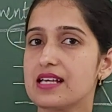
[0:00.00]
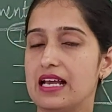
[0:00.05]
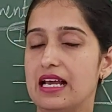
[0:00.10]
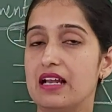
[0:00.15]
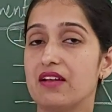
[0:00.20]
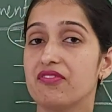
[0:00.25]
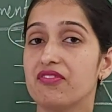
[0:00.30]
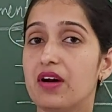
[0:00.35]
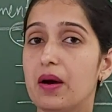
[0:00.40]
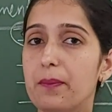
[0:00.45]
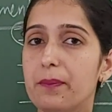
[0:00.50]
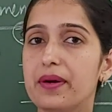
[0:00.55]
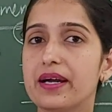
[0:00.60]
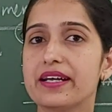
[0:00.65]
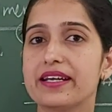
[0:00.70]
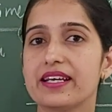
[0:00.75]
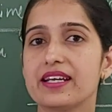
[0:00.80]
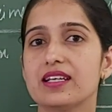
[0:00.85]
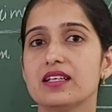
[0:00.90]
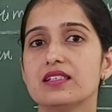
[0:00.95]
Alpha
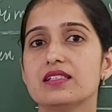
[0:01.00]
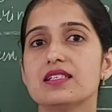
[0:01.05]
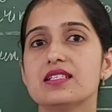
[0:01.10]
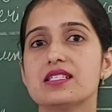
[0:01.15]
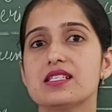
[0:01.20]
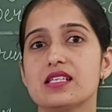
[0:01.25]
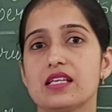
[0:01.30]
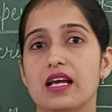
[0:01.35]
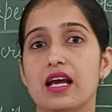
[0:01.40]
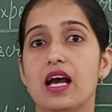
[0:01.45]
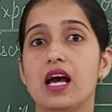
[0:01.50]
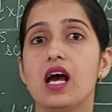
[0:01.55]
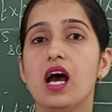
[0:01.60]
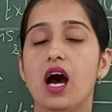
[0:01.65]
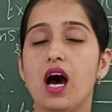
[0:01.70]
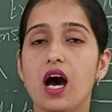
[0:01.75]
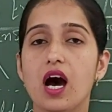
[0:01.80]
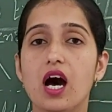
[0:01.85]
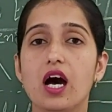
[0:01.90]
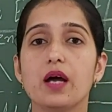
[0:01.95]
particles
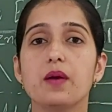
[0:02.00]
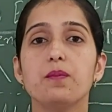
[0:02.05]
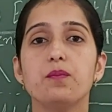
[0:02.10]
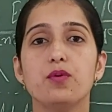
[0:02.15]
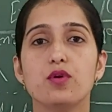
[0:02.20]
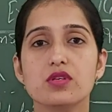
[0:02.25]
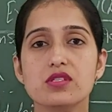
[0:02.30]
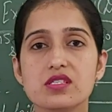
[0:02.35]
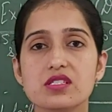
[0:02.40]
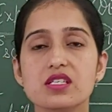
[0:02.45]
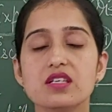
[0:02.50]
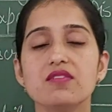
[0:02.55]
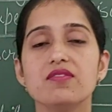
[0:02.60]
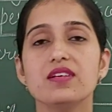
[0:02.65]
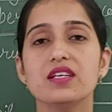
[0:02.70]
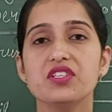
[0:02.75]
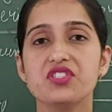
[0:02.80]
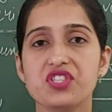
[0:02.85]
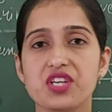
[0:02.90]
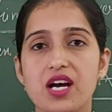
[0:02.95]
are
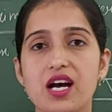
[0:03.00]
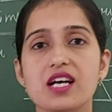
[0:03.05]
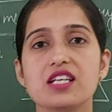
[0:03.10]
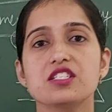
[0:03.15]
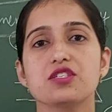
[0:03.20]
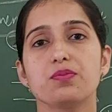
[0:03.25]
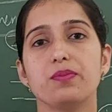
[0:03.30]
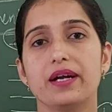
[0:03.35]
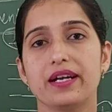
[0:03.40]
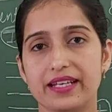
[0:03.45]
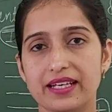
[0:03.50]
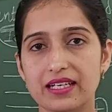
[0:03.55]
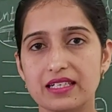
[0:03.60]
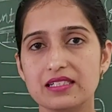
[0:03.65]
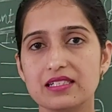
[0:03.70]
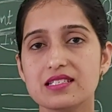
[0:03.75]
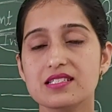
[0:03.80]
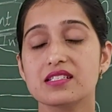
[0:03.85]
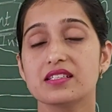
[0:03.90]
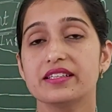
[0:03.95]
positively charged
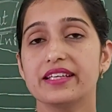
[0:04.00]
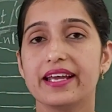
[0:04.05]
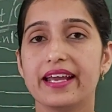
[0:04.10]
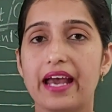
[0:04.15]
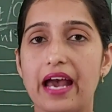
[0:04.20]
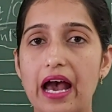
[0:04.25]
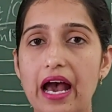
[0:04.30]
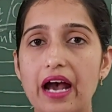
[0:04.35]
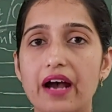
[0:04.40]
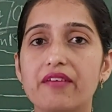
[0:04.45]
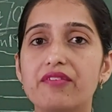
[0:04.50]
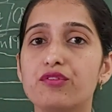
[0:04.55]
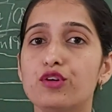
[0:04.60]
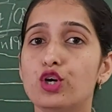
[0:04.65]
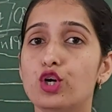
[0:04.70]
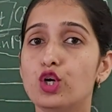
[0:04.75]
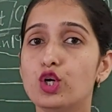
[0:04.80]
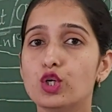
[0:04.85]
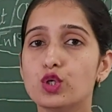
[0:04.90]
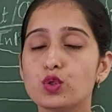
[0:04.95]
particles. They have
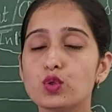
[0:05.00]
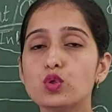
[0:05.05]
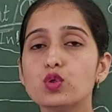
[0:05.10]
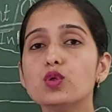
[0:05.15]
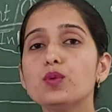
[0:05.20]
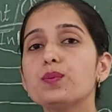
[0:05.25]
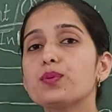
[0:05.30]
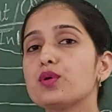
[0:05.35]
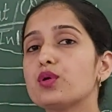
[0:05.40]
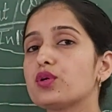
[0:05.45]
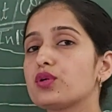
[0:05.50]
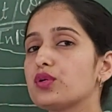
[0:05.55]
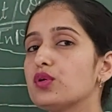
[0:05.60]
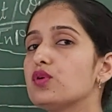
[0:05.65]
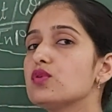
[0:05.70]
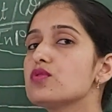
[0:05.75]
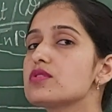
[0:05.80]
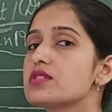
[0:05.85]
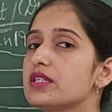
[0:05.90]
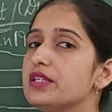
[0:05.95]
2
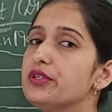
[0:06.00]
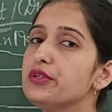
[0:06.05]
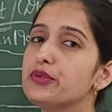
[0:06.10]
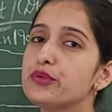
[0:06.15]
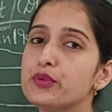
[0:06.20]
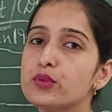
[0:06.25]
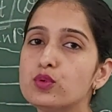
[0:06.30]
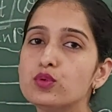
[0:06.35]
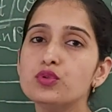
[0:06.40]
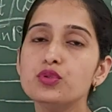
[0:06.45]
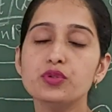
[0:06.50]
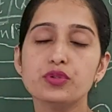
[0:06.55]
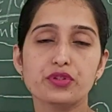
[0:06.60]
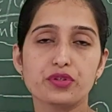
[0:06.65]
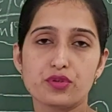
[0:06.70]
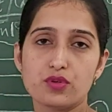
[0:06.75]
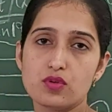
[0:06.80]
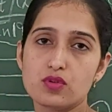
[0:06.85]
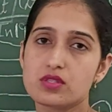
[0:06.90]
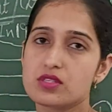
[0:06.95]
protons and 2
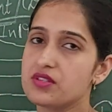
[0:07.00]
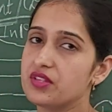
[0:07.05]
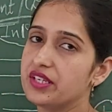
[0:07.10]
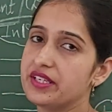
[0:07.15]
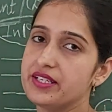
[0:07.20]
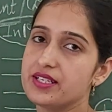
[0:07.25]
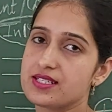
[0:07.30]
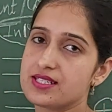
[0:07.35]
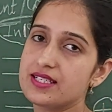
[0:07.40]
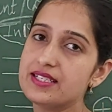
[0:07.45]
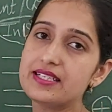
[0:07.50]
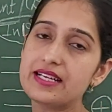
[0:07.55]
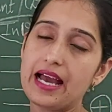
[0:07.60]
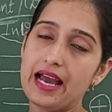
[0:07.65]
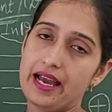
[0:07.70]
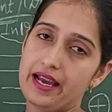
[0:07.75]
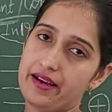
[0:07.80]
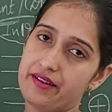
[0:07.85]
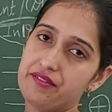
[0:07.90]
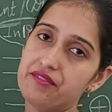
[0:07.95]
neutrons. They doesn't
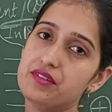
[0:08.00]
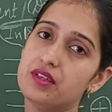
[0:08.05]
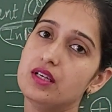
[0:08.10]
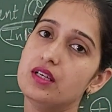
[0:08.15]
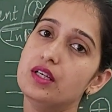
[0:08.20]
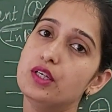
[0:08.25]
have